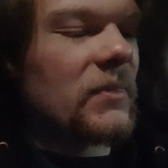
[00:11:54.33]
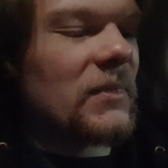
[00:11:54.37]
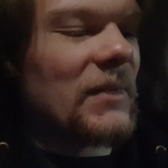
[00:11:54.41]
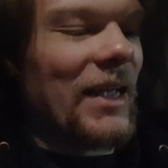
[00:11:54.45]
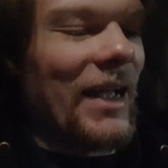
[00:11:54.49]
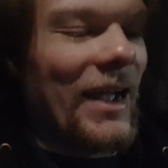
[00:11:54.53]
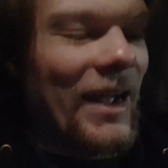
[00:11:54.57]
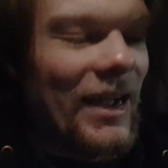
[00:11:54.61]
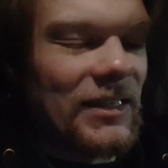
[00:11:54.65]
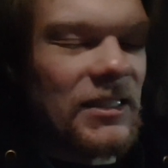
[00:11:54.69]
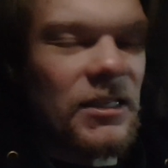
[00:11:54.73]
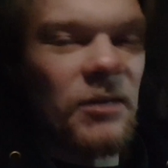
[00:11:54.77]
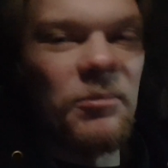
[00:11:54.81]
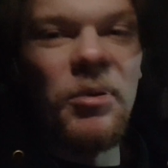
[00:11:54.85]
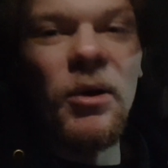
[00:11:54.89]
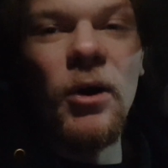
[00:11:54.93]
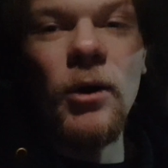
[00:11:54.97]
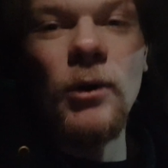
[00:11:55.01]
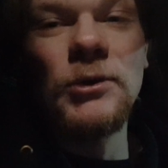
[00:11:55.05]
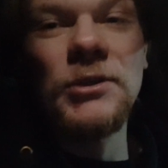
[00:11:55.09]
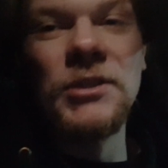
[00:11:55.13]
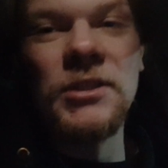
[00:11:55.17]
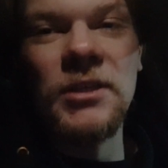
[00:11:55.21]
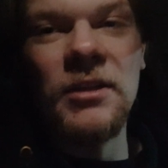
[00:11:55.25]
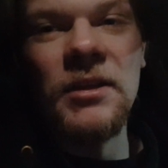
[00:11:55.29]
as
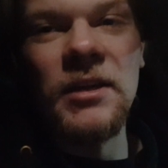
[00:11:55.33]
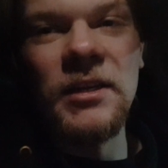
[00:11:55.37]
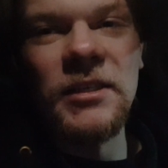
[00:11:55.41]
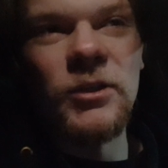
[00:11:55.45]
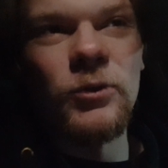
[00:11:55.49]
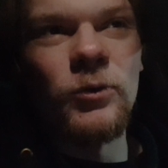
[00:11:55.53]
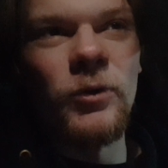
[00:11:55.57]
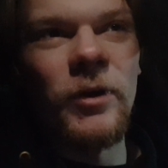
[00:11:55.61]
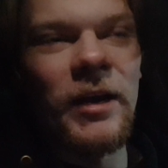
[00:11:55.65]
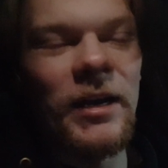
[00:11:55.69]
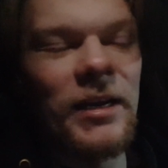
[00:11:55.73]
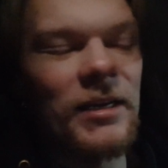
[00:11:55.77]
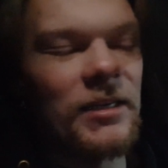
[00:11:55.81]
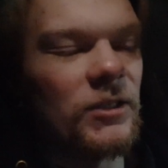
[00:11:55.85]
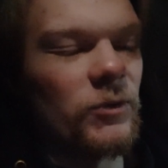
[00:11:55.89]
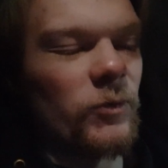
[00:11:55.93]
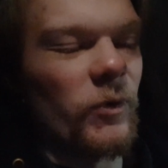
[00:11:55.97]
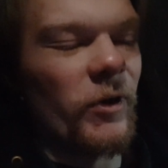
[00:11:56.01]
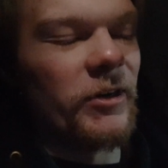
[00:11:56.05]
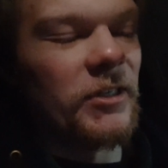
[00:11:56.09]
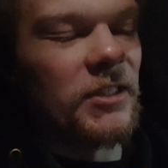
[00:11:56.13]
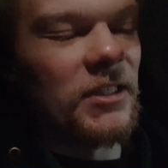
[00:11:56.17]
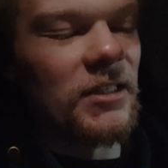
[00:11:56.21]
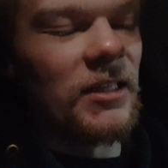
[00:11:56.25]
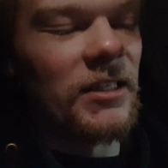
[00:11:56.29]
opposed to this race
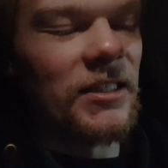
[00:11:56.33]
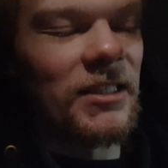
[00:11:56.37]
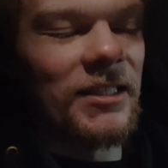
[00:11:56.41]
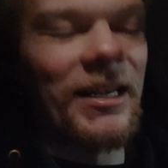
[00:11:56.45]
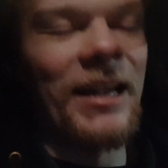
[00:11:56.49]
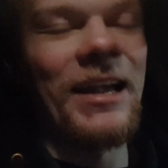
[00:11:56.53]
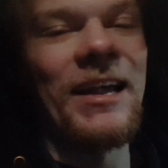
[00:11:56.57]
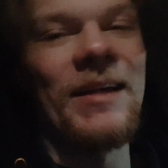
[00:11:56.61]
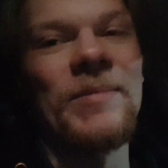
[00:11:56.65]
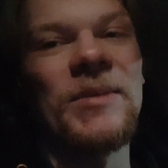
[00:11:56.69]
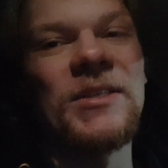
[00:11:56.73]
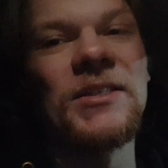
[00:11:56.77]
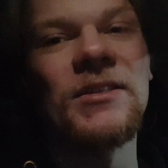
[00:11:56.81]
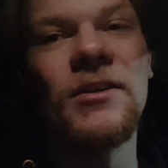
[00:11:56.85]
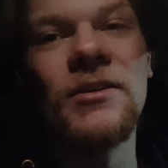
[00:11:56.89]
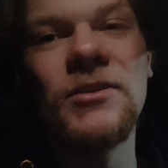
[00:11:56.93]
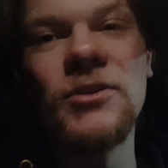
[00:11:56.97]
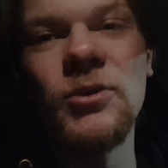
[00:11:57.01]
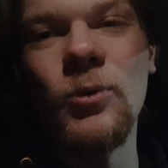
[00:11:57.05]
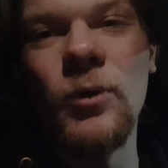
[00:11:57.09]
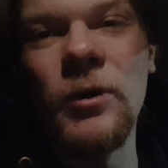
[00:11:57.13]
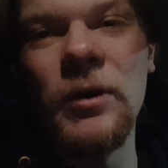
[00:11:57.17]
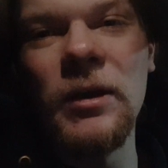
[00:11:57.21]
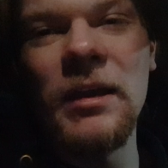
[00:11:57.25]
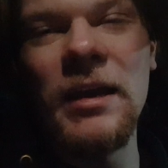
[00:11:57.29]
where it's the same as the
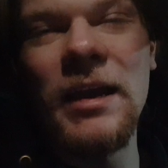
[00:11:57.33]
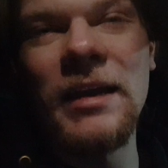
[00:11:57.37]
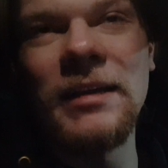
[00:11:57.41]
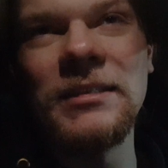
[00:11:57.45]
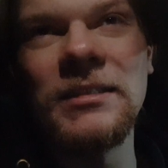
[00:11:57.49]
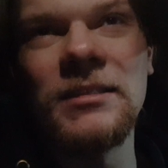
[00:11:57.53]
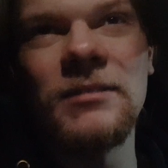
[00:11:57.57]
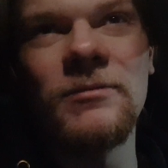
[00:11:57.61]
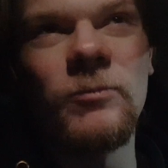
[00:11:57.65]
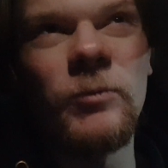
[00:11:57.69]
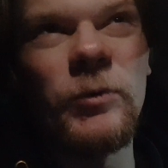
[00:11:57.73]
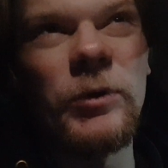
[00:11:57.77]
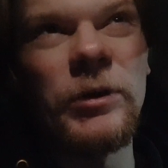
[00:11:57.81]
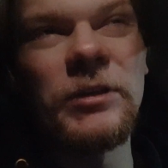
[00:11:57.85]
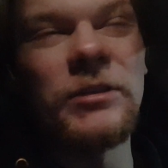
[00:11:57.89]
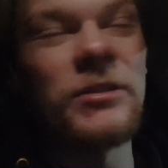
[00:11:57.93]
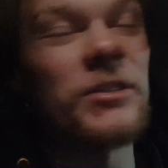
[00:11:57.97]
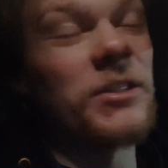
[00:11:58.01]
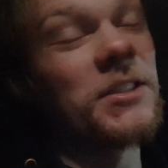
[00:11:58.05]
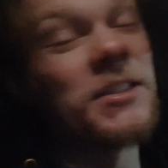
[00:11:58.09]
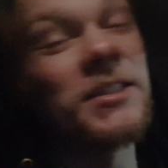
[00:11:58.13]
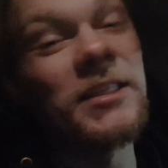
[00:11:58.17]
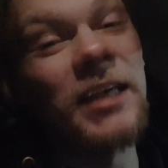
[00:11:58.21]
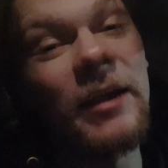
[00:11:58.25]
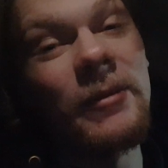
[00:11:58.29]

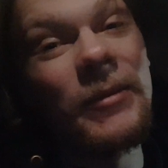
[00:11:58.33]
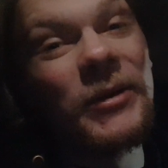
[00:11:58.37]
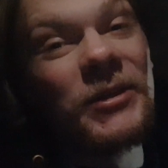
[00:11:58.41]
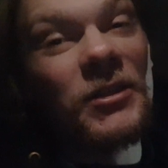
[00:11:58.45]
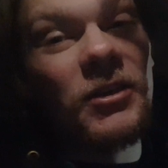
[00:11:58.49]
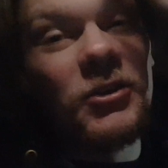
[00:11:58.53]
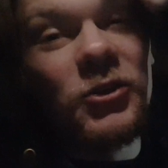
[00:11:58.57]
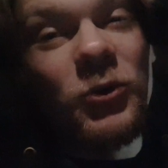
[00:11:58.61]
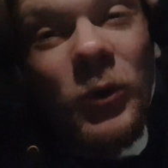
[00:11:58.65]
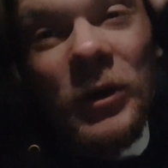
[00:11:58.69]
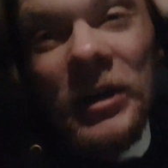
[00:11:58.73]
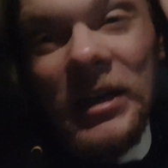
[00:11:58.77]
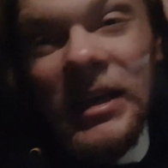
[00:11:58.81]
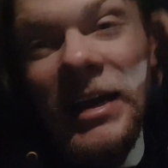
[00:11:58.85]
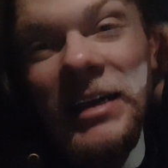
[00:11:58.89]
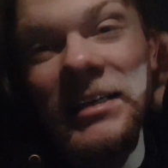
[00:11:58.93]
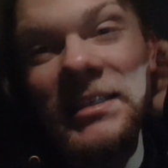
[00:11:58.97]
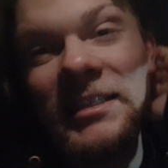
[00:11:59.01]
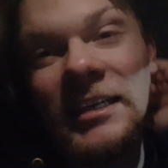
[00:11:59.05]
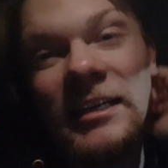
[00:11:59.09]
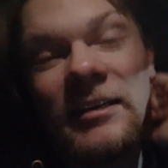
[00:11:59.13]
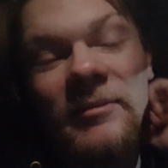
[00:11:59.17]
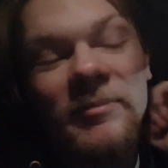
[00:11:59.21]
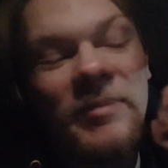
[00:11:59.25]
2018